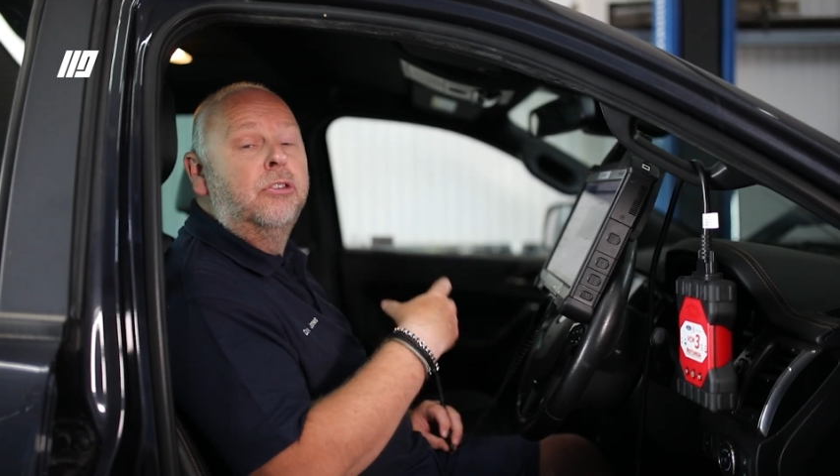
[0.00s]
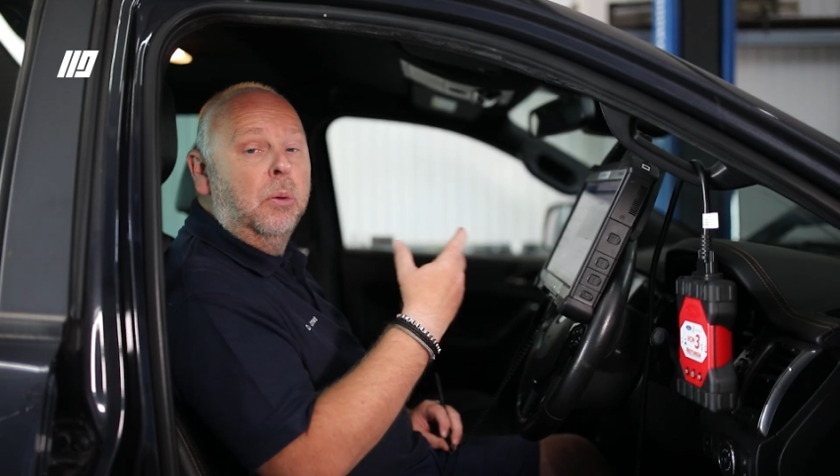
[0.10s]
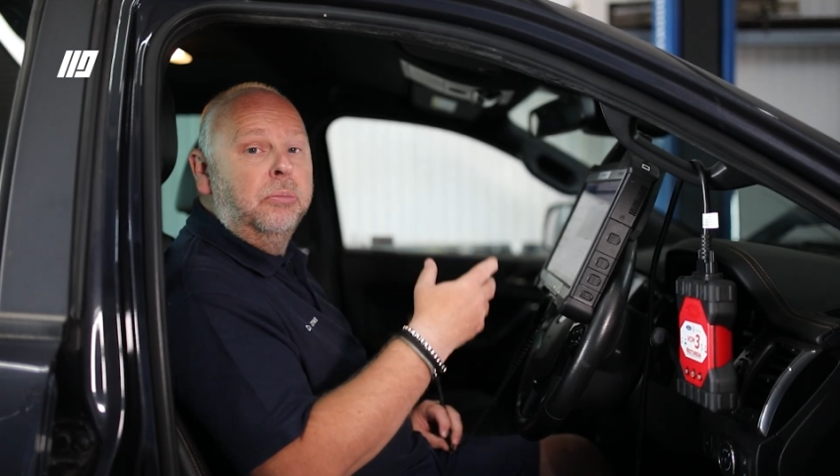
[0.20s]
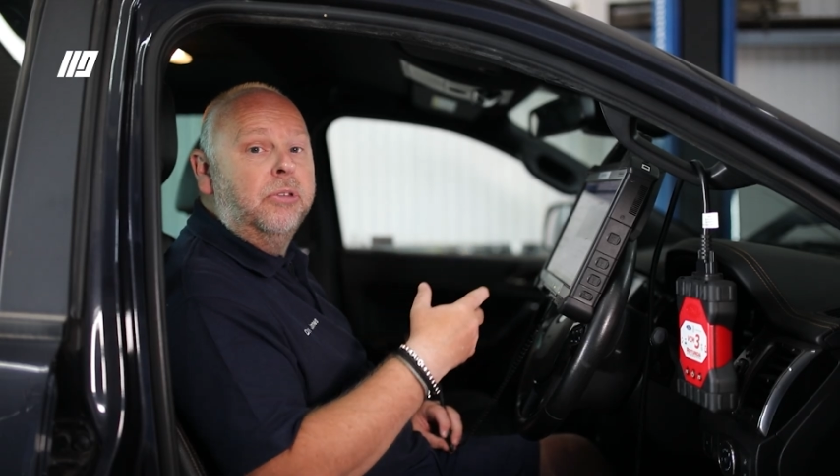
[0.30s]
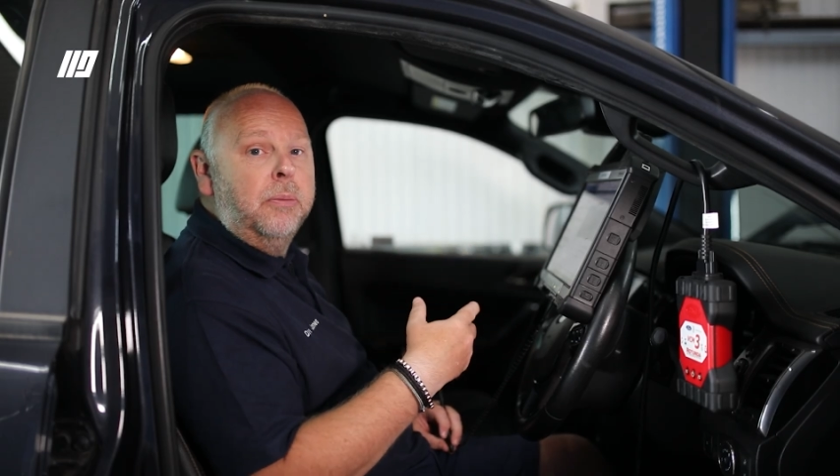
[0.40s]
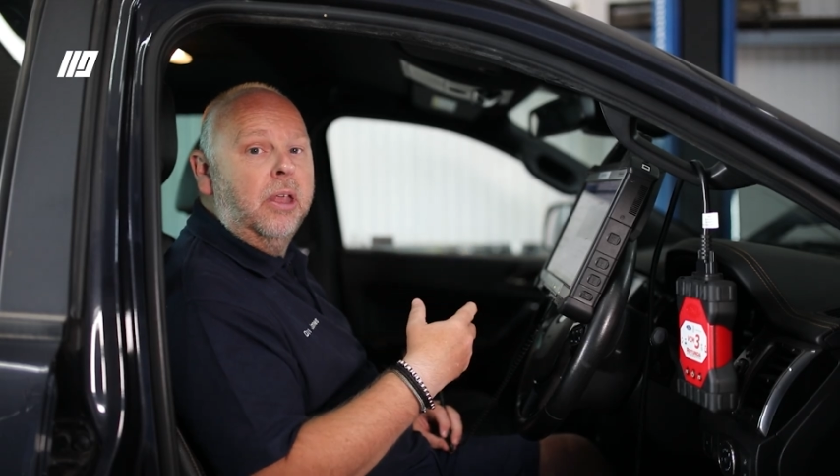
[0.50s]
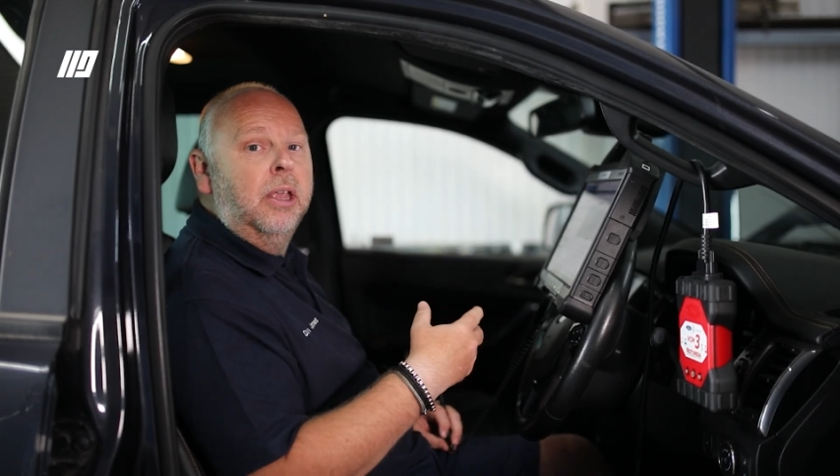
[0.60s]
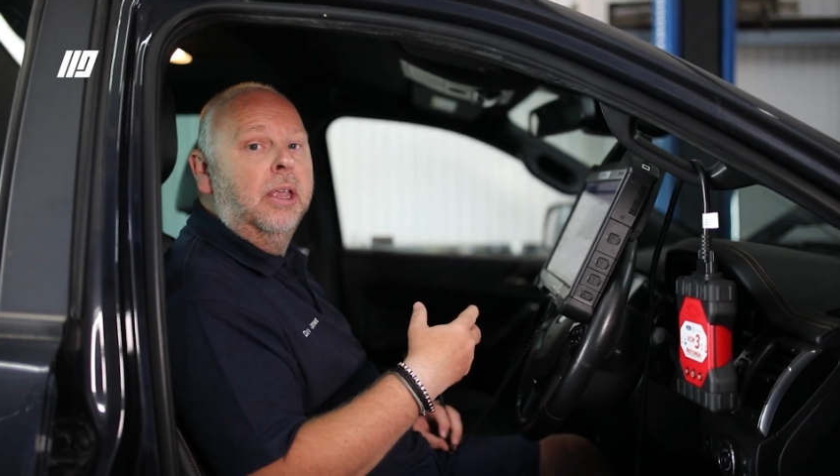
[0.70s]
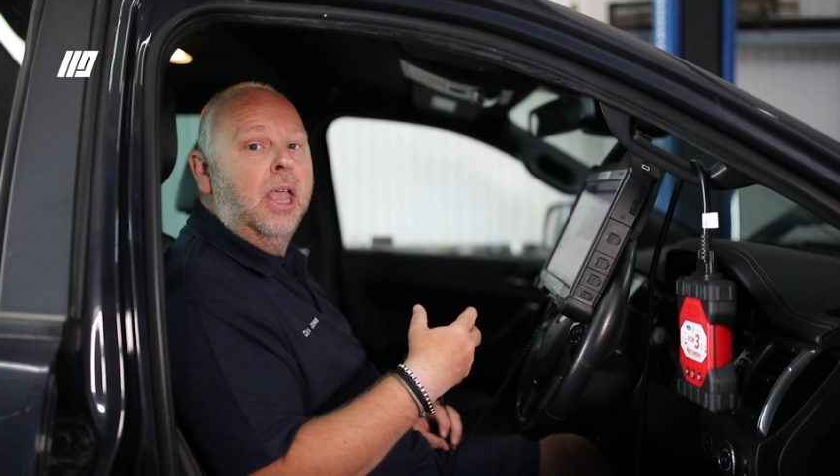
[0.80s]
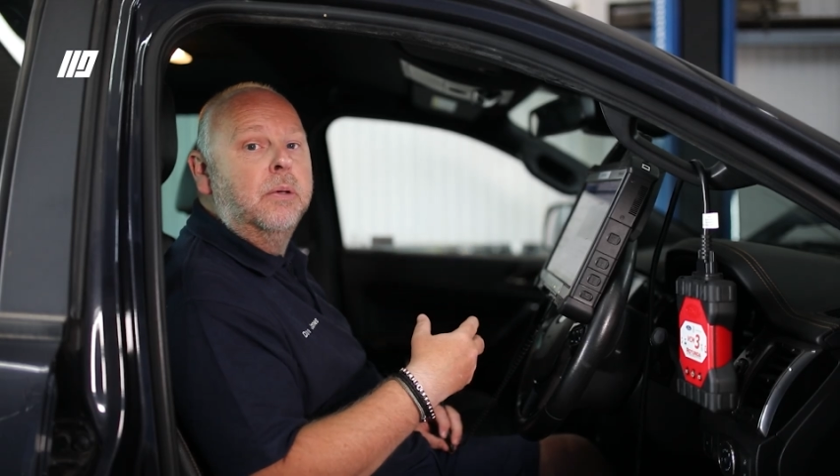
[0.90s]

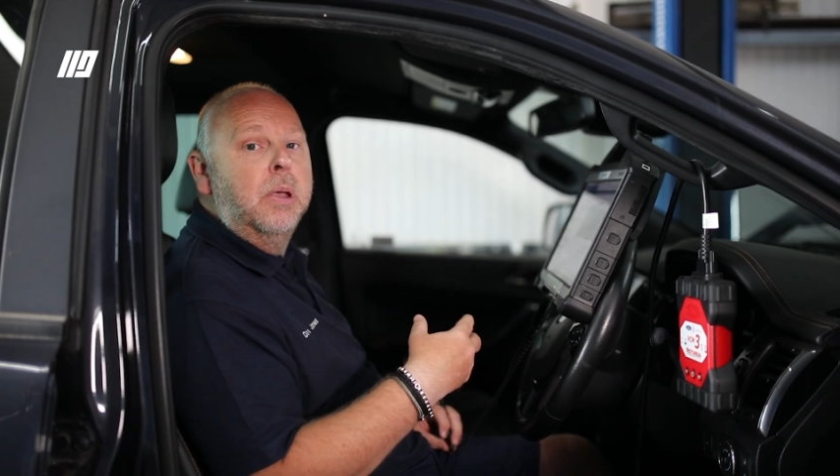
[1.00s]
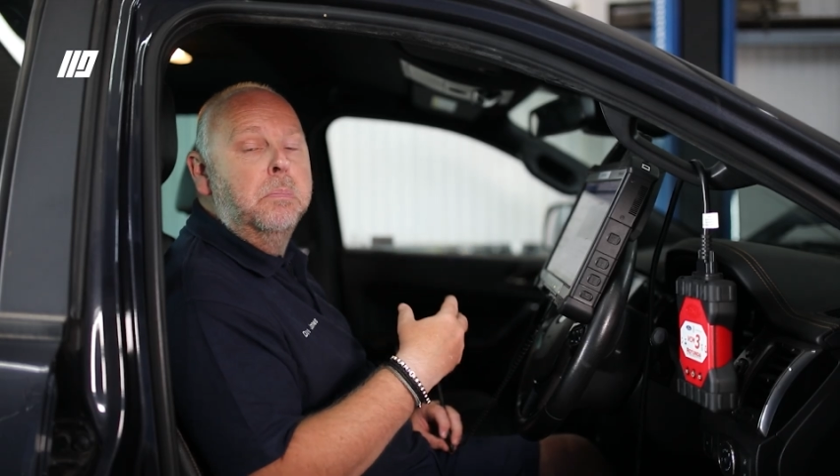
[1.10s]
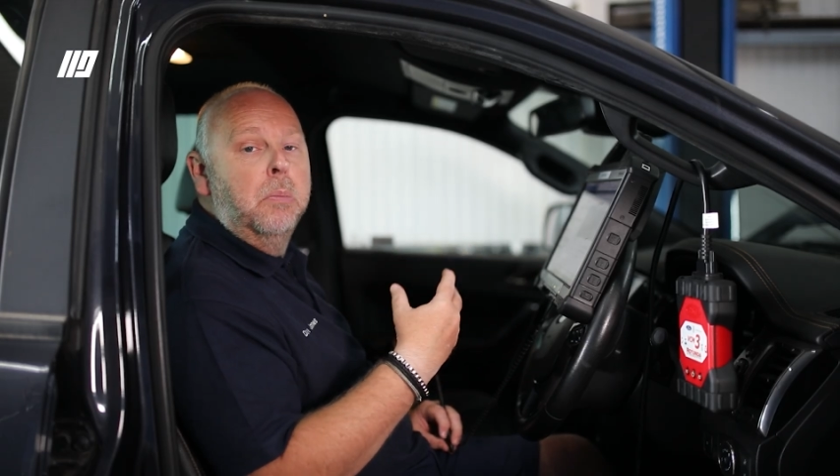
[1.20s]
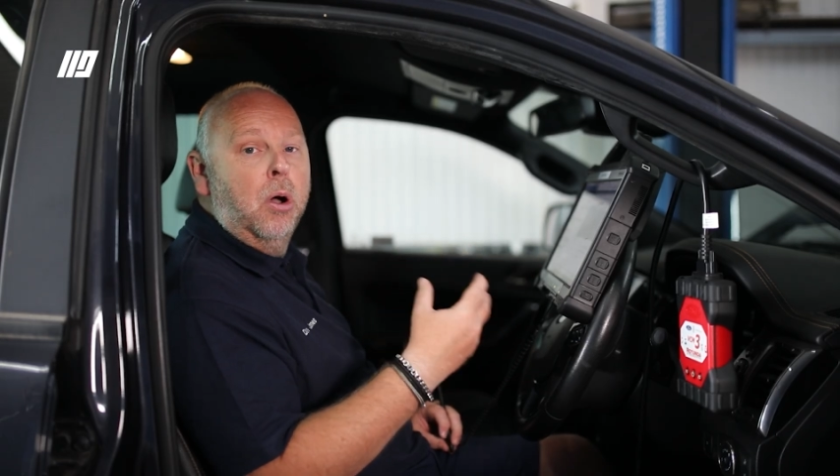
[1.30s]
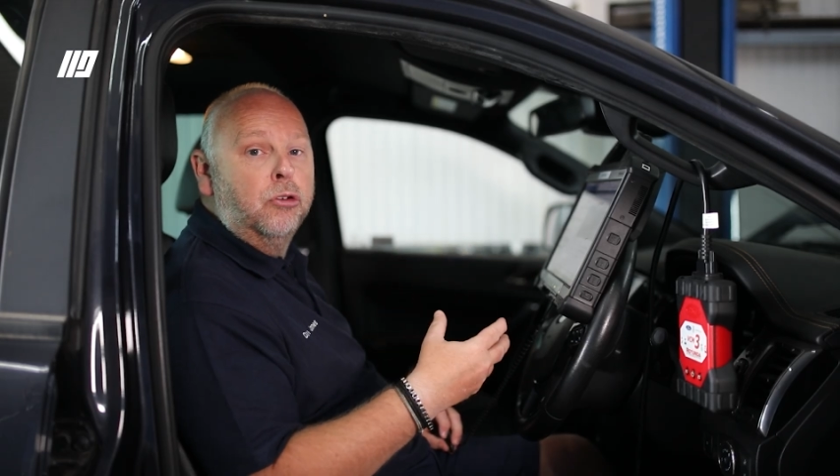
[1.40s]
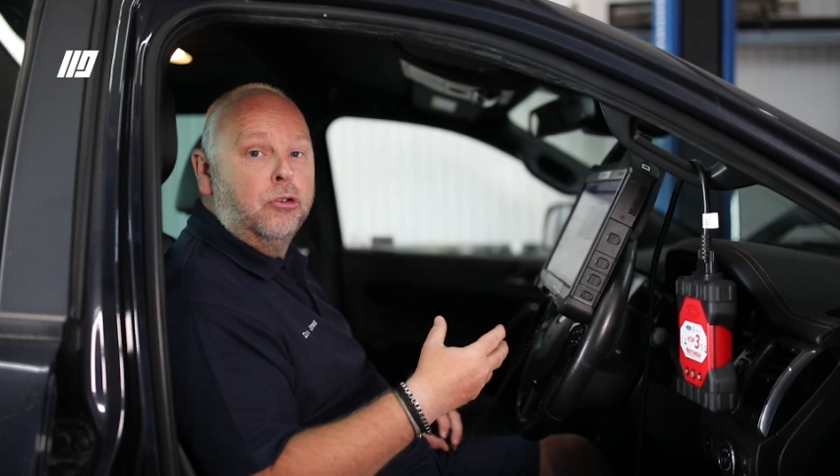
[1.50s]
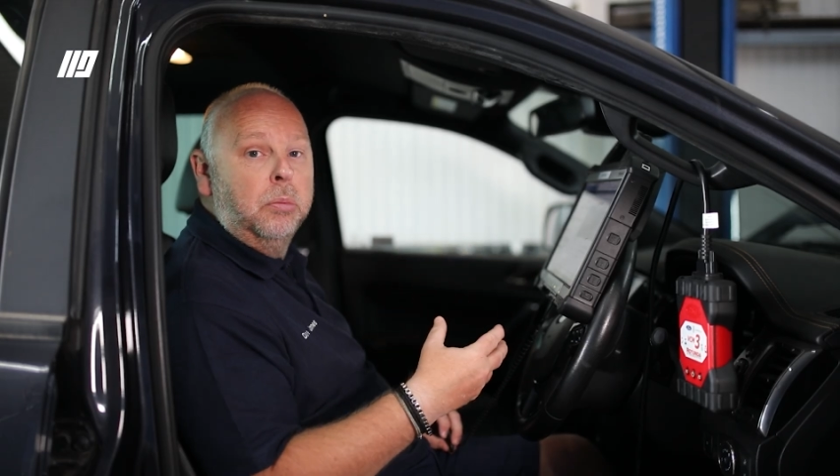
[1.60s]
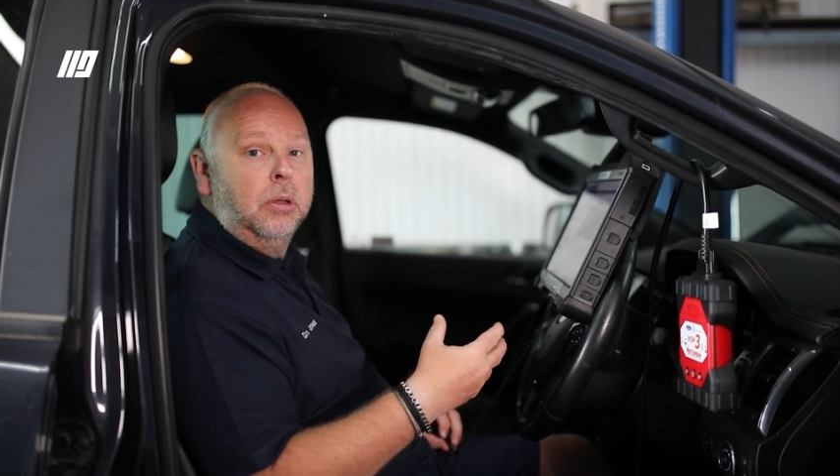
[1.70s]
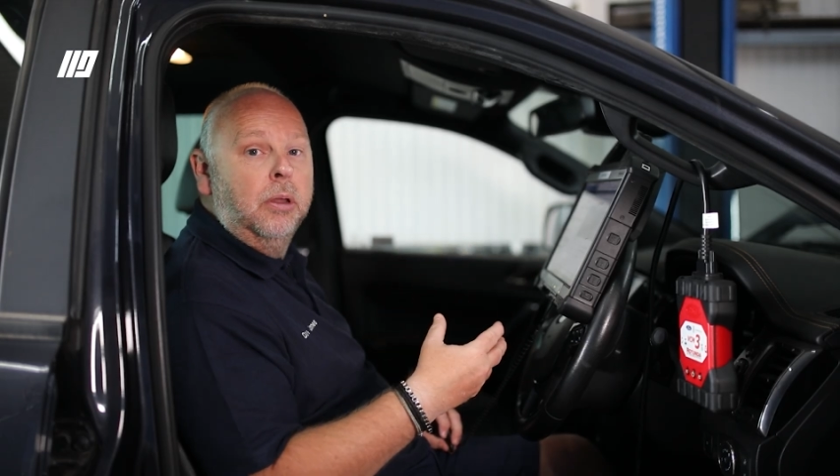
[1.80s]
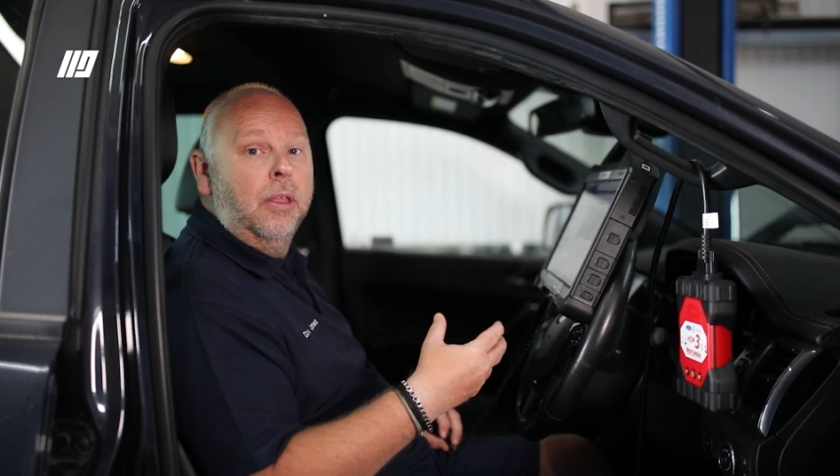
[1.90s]
Sometimes that can get you in more
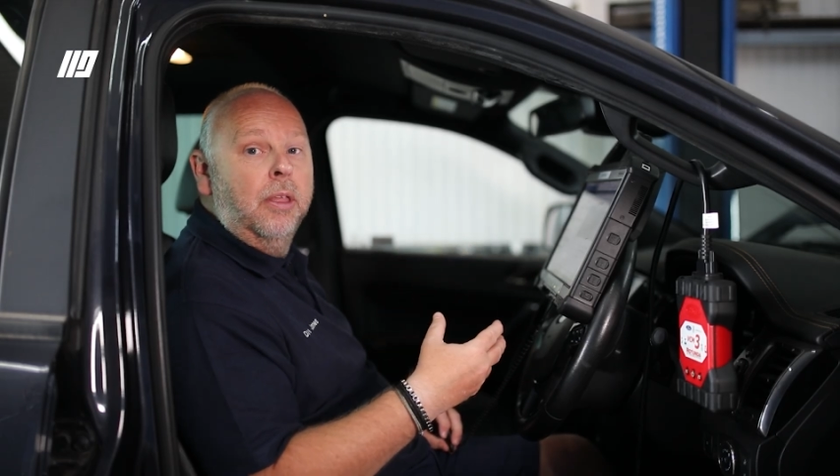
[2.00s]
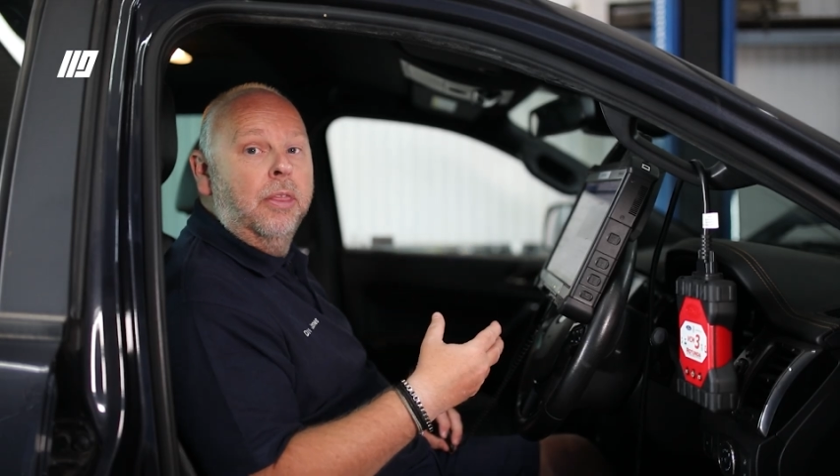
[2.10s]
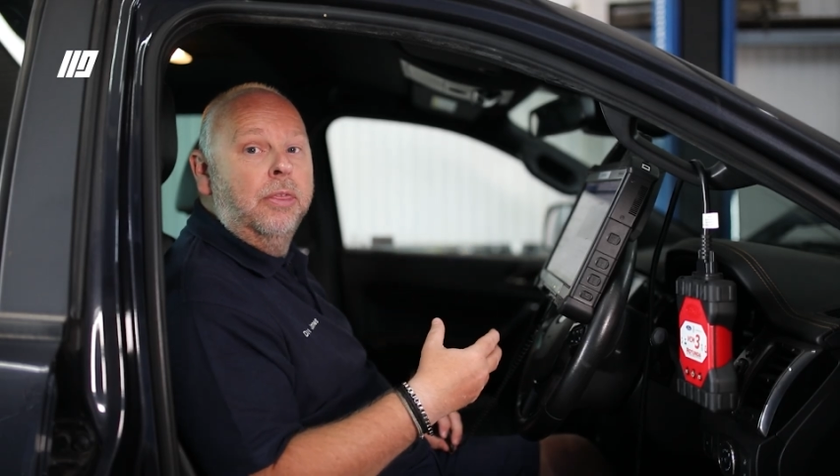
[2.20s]
trouble